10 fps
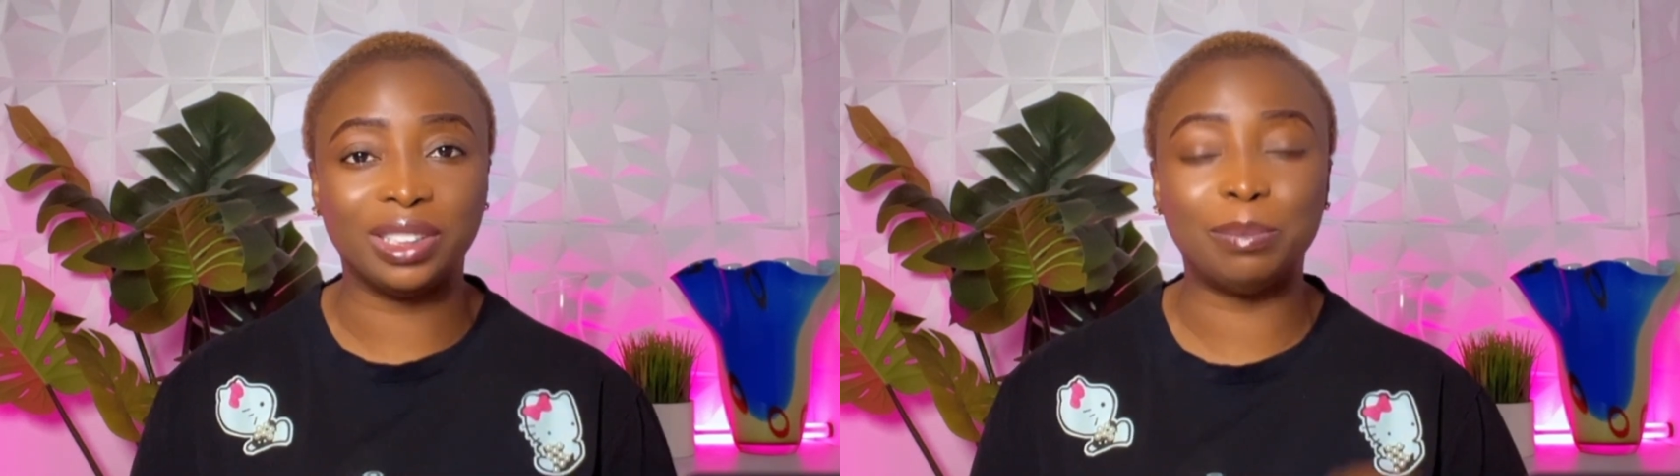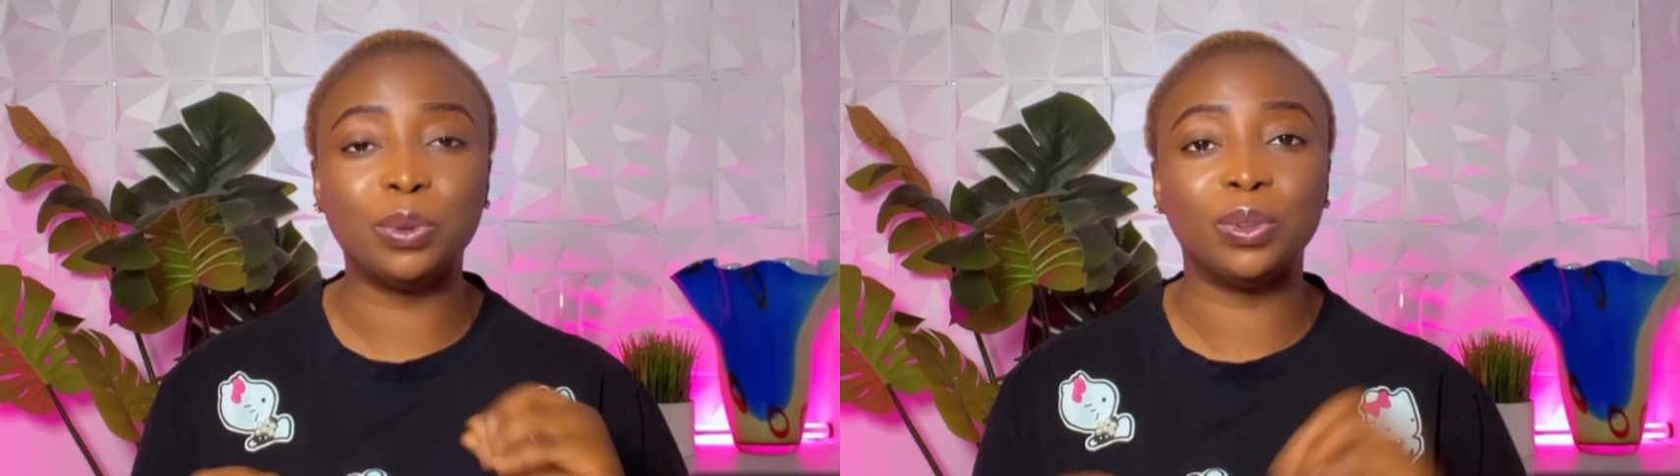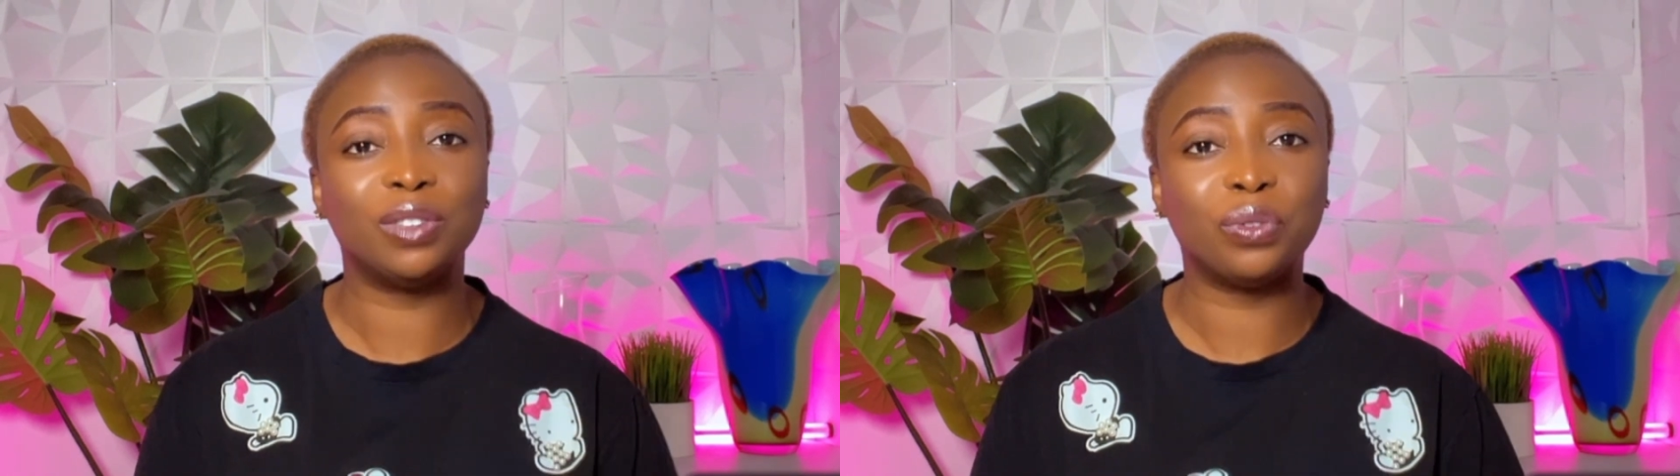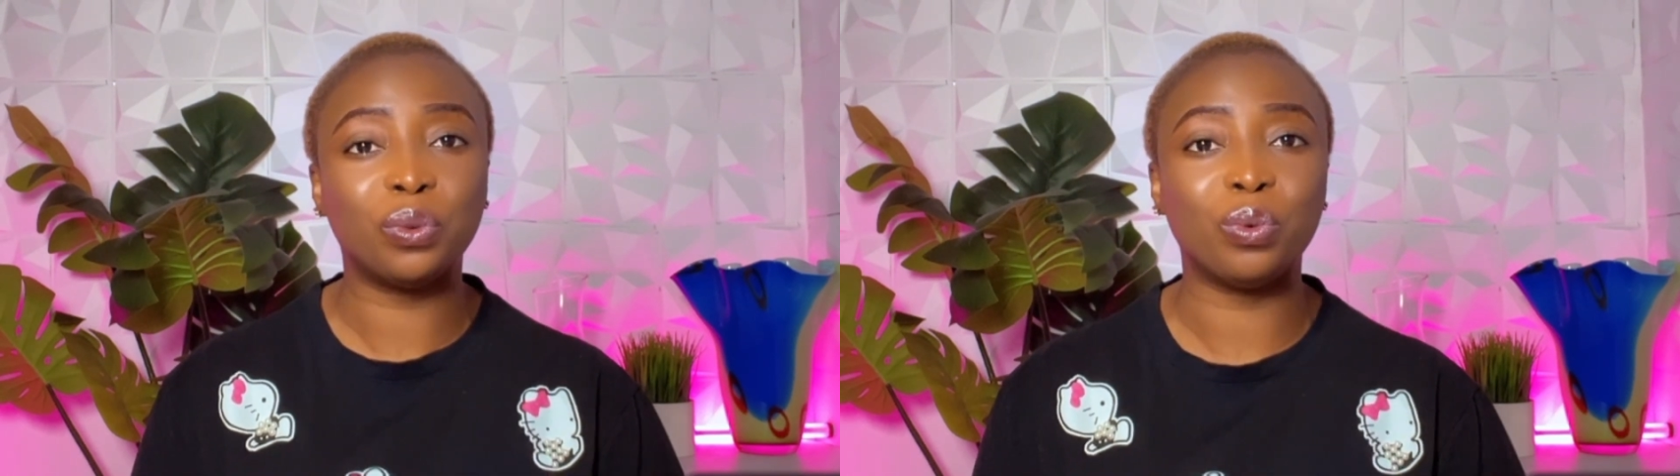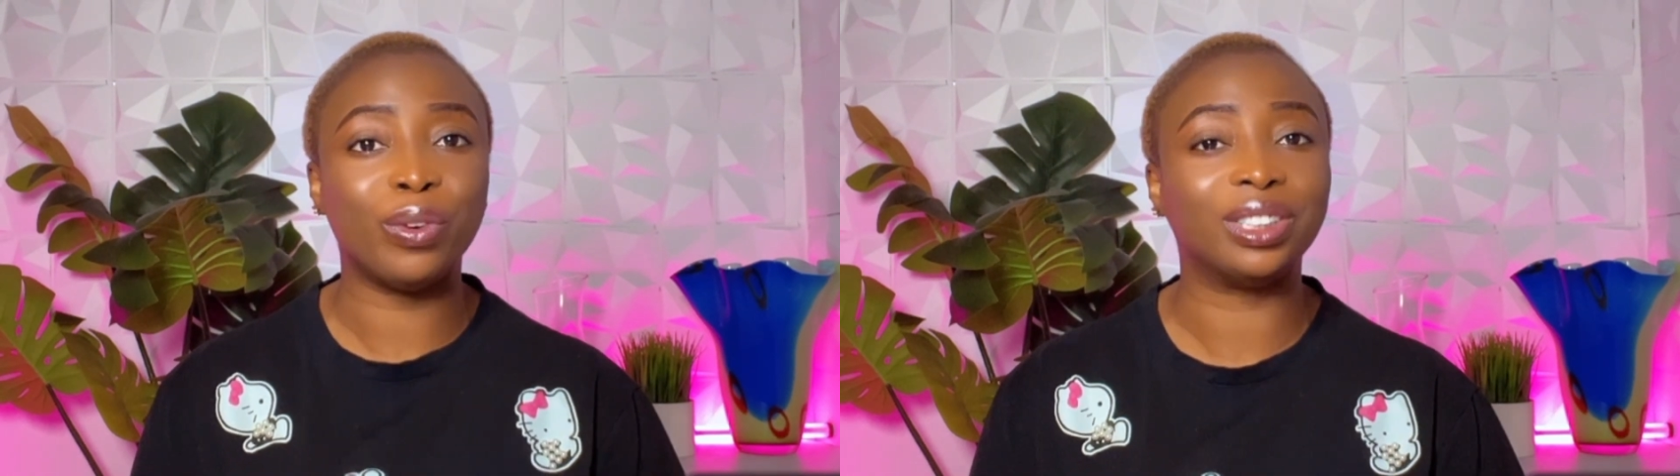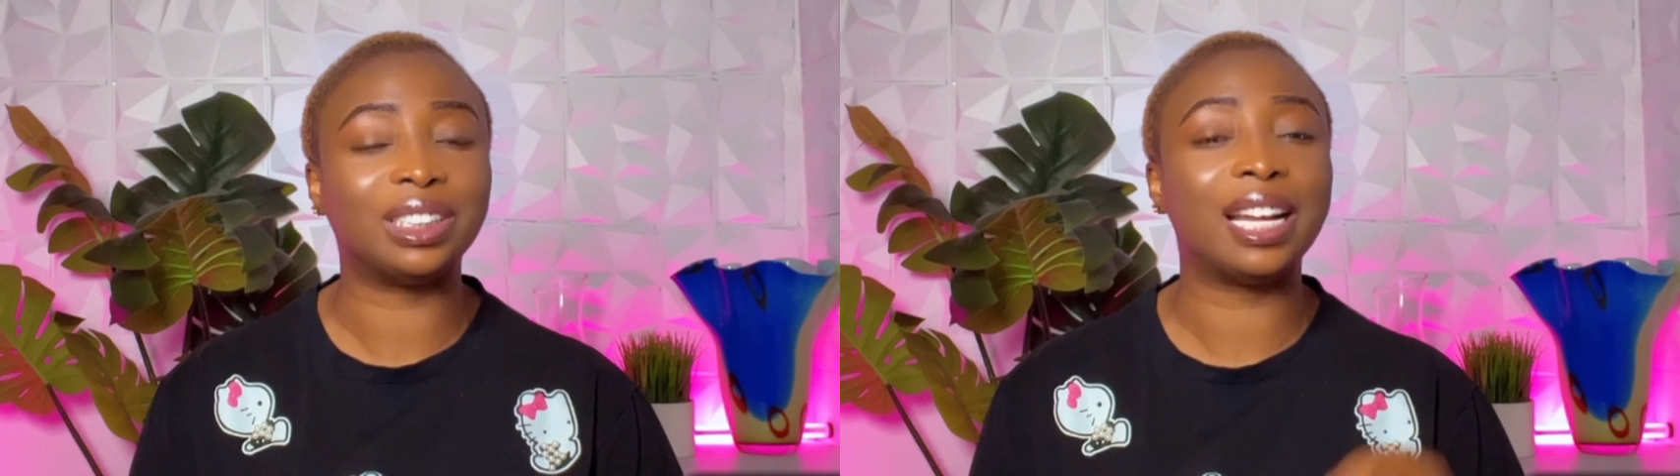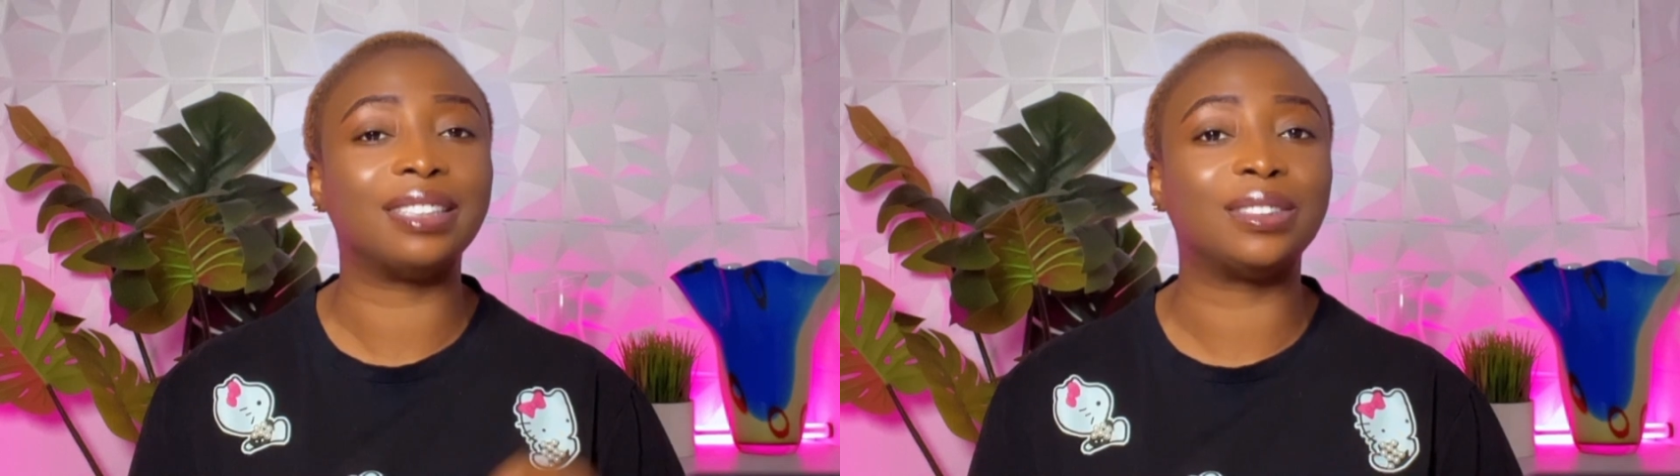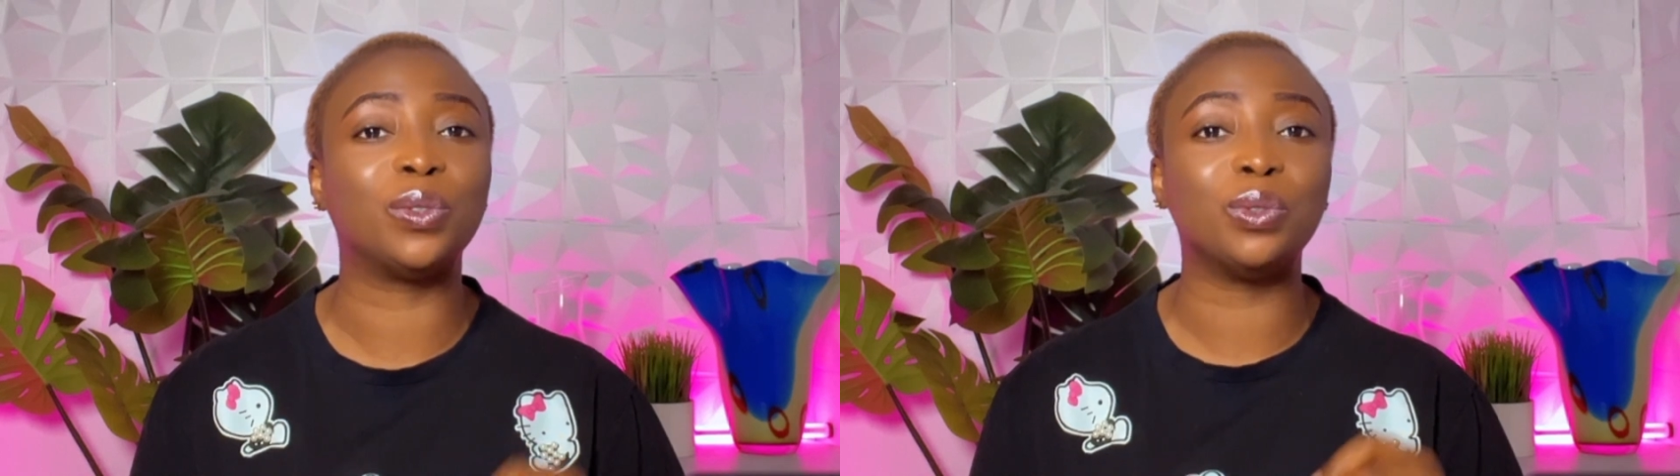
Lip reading: that is going to